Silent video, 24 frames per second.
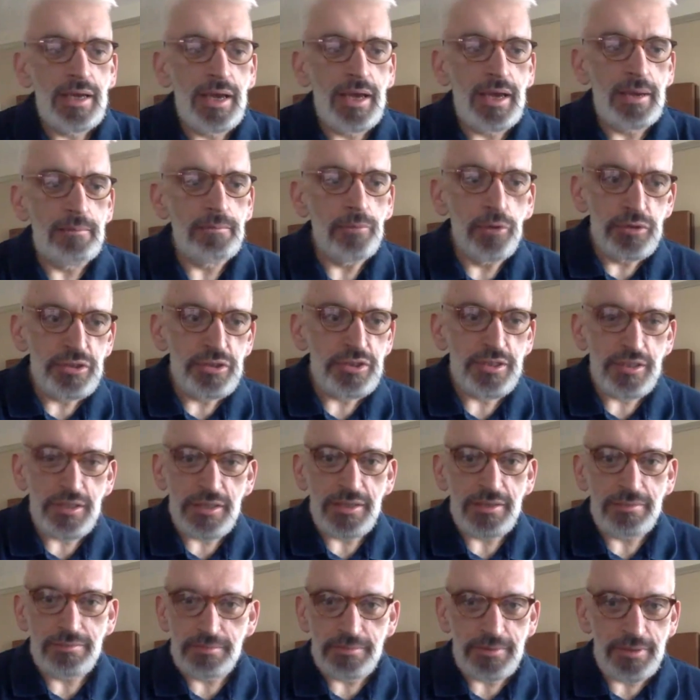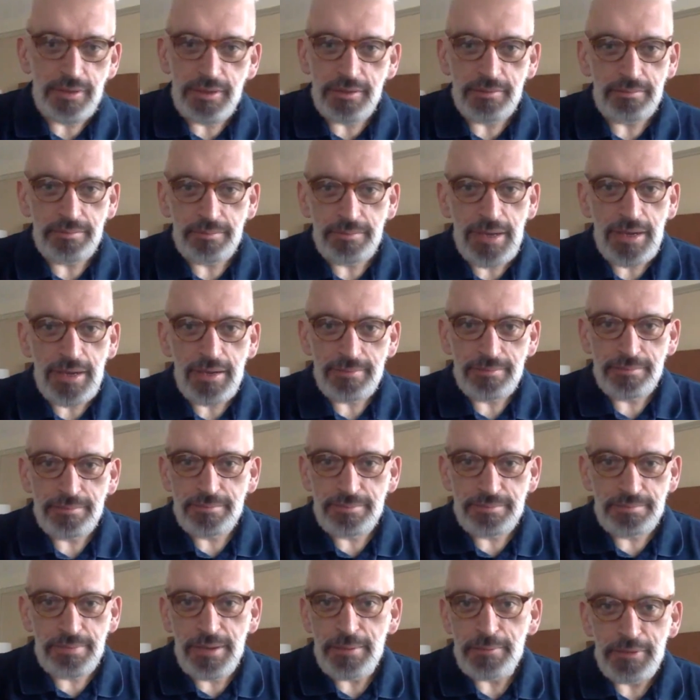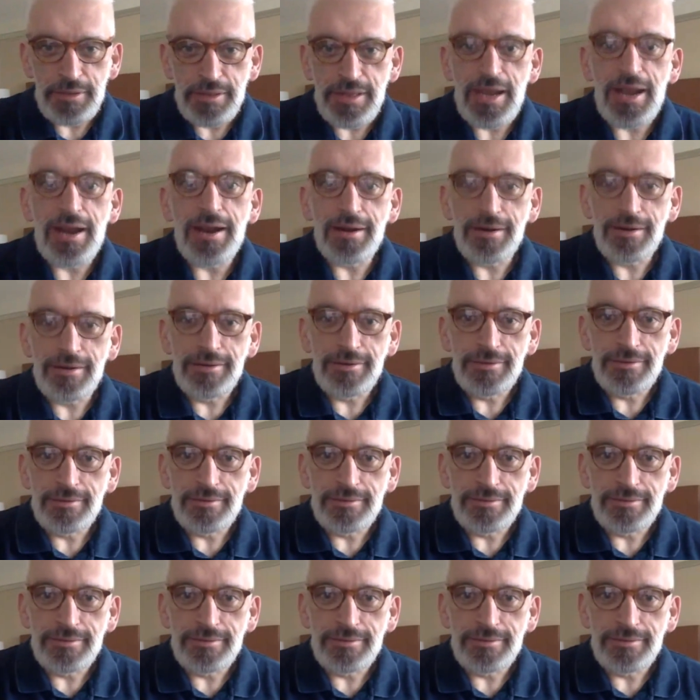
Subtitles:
most of the people there,